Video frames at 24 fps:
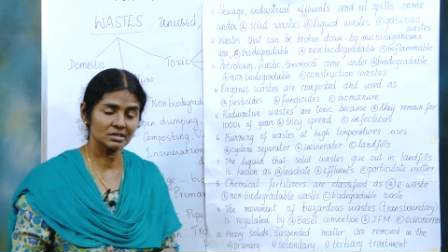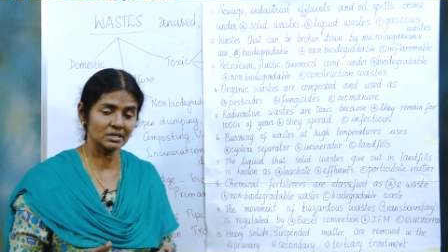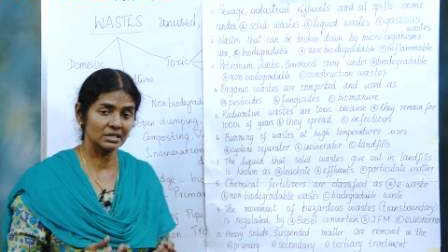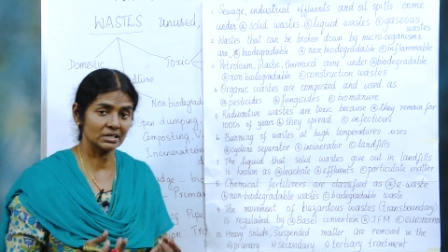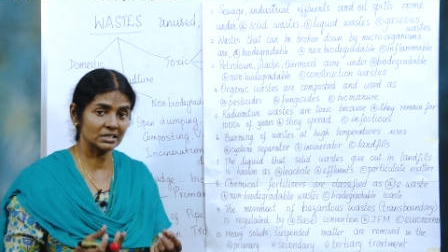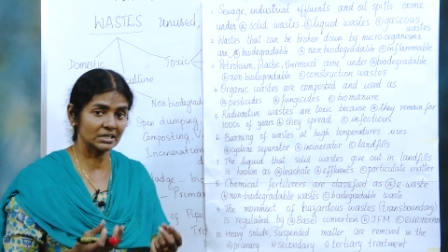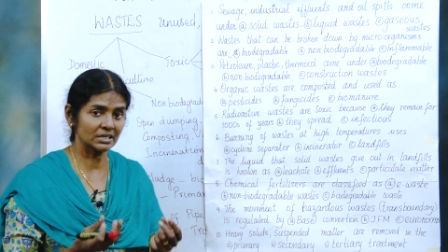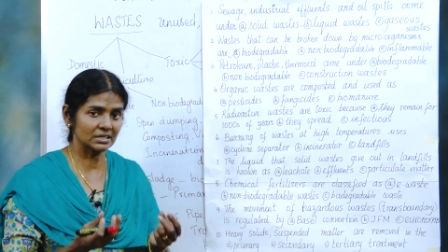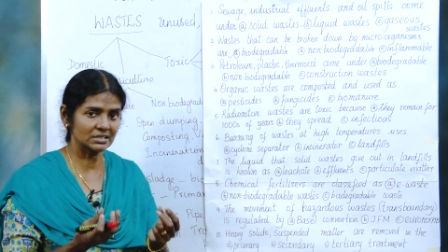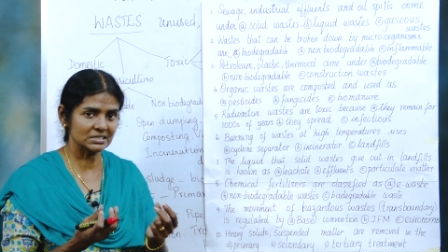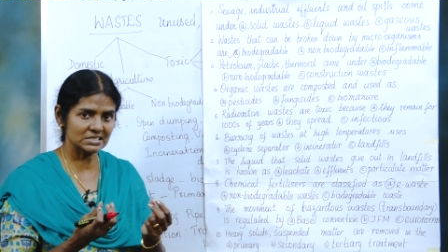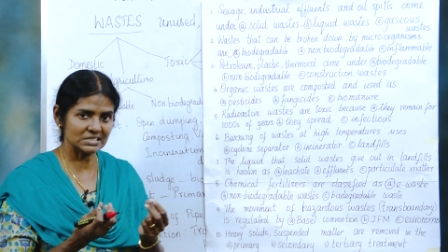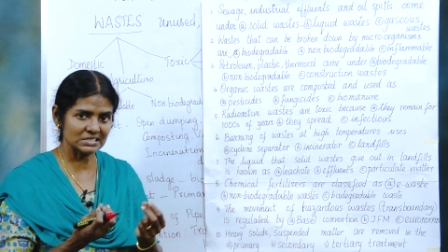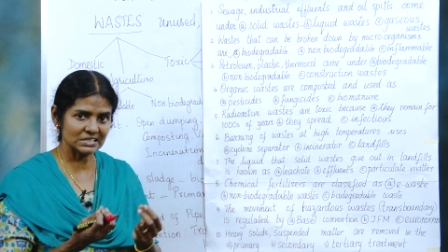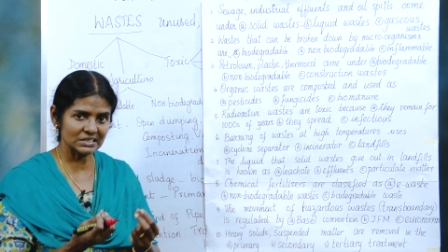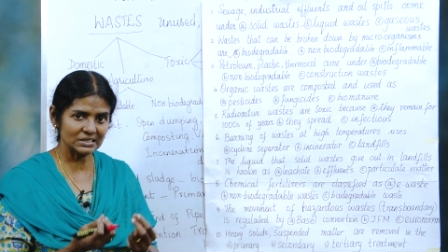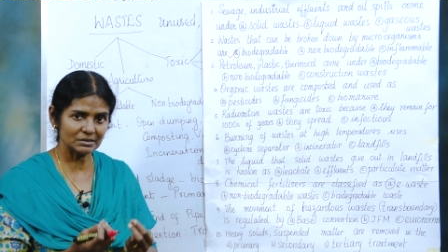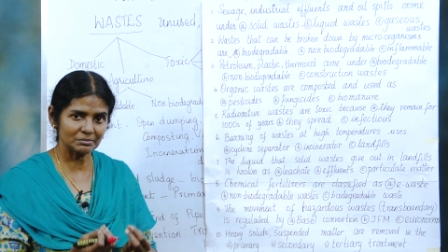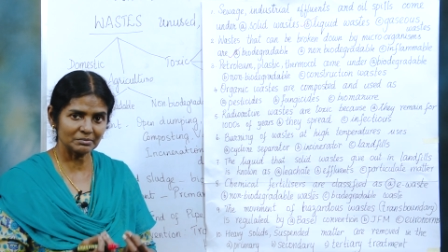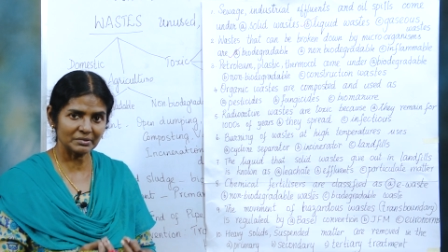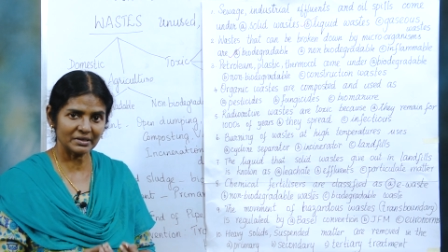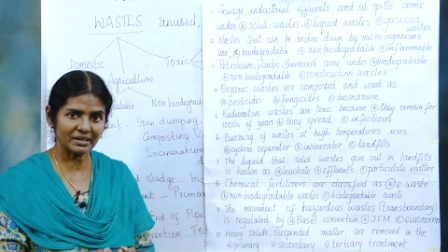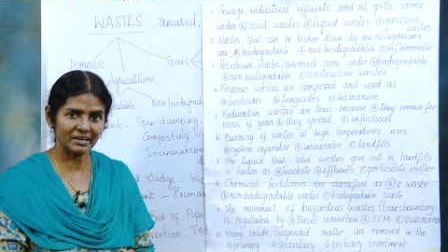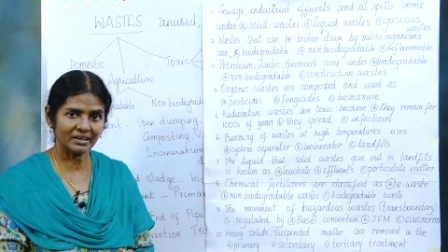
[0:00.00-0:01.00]
It can
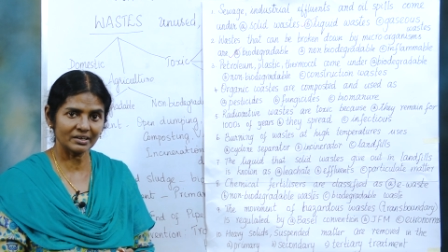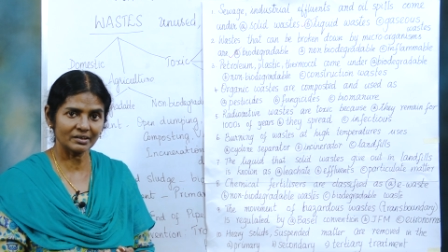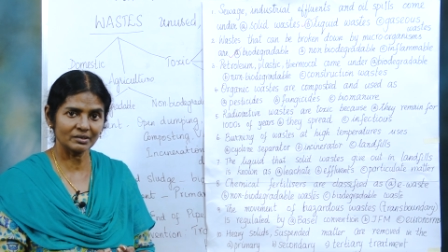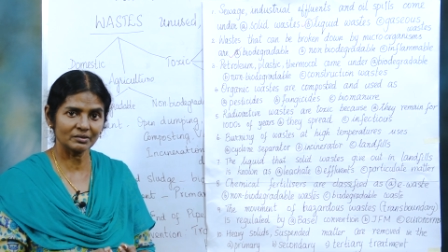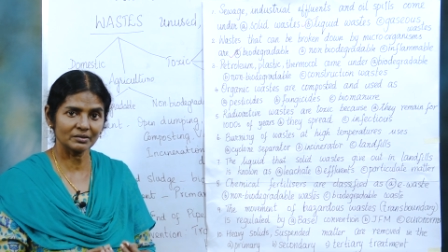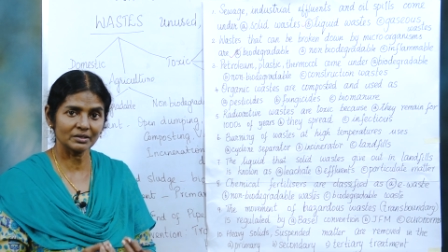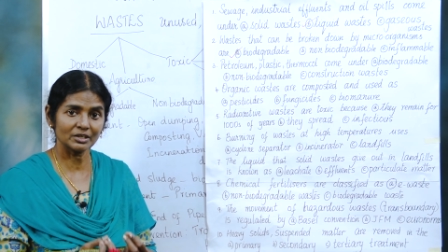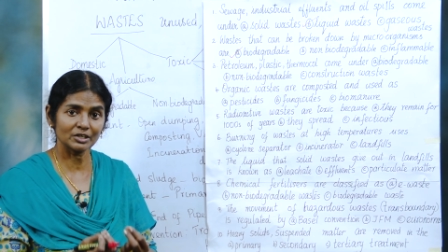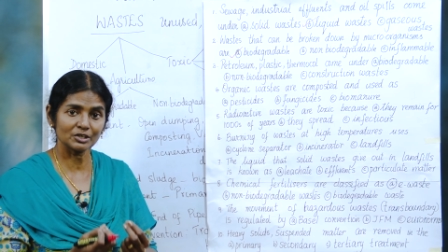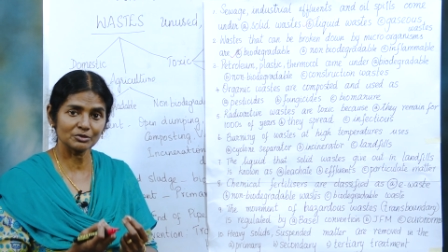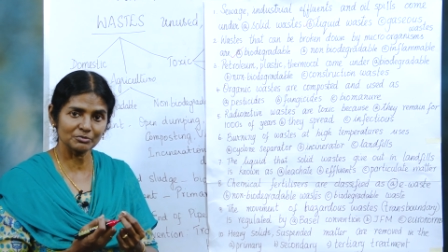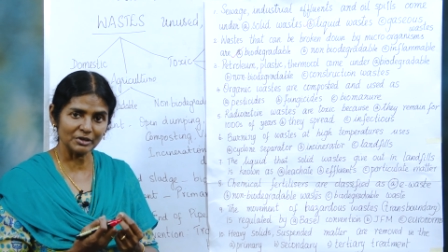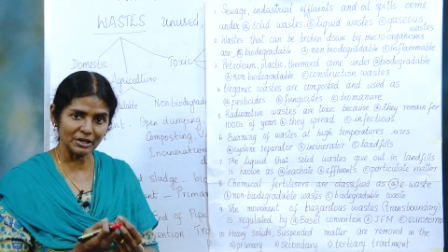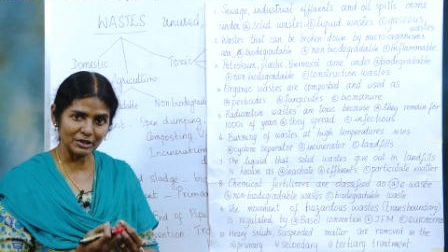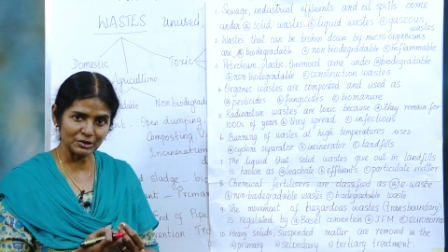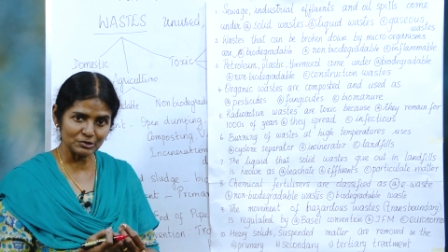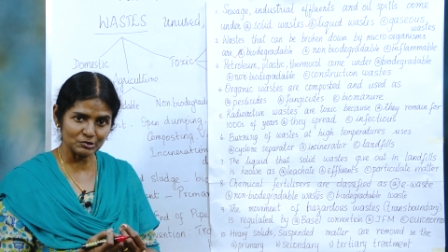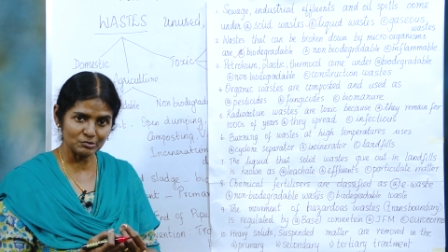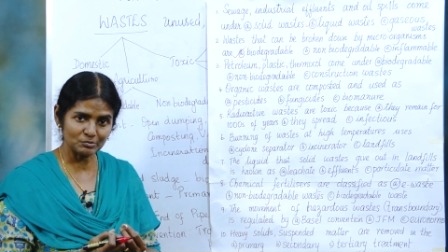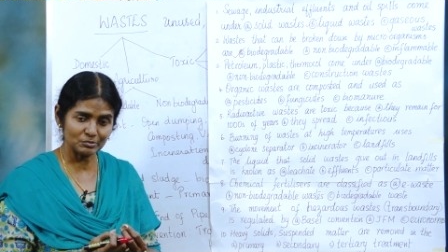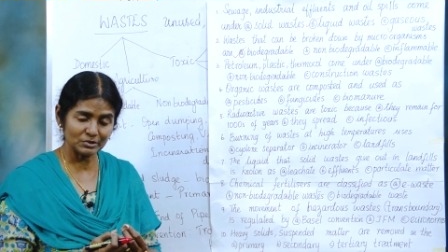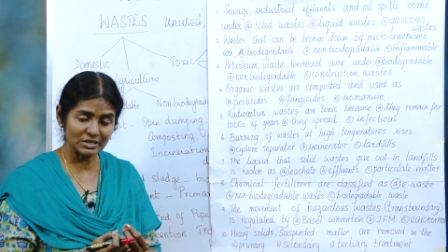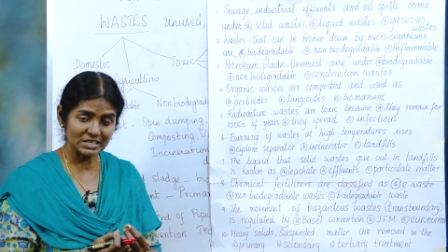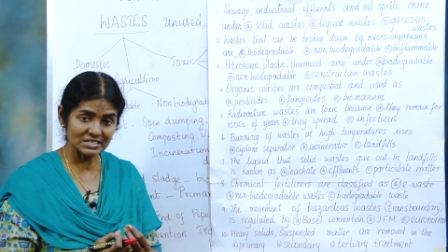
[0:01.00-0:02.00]
still break down into
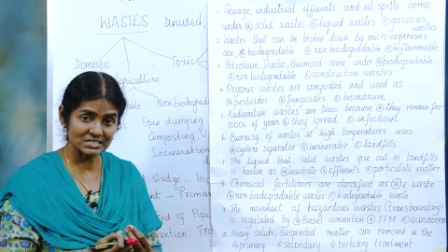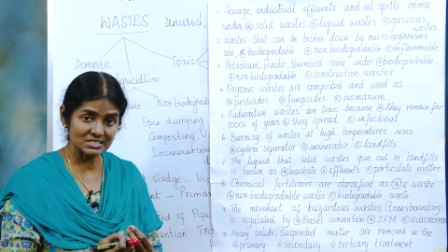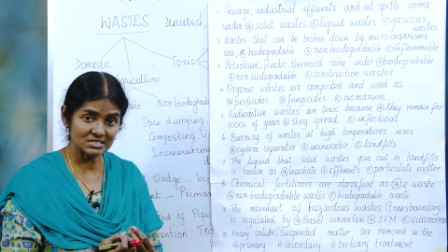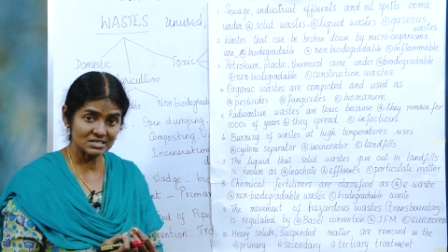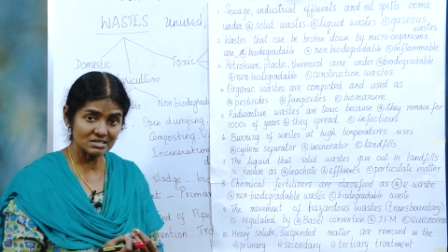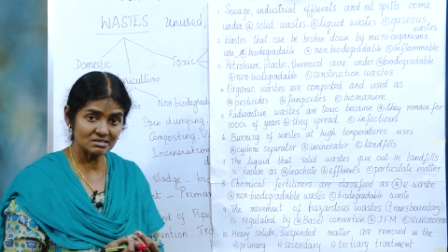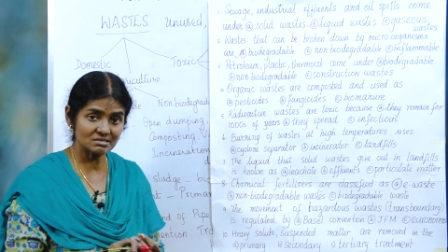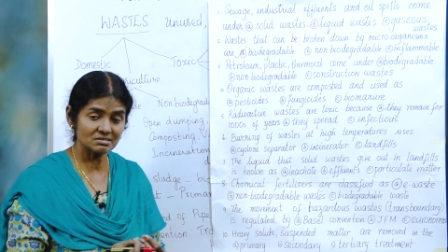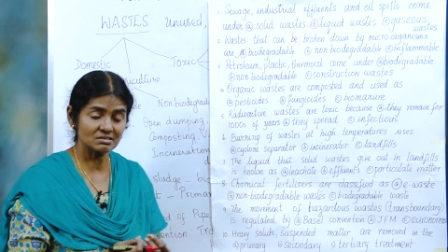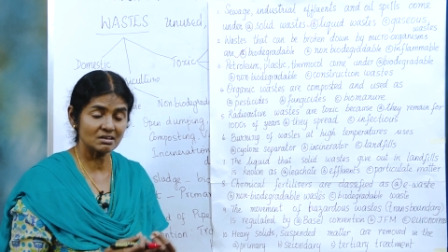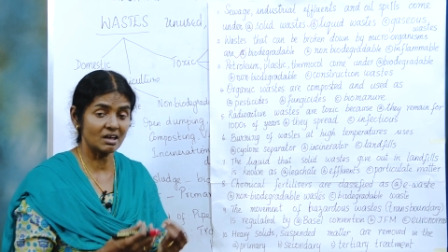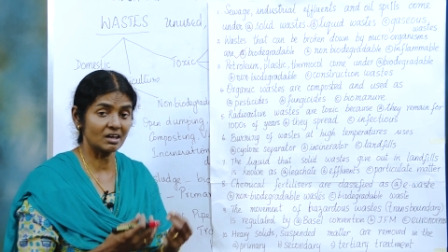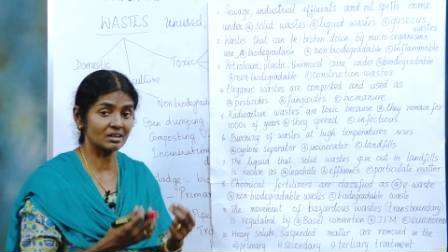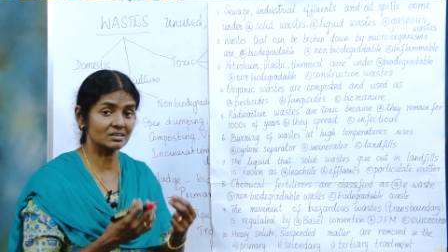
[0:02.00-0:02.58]
microplastics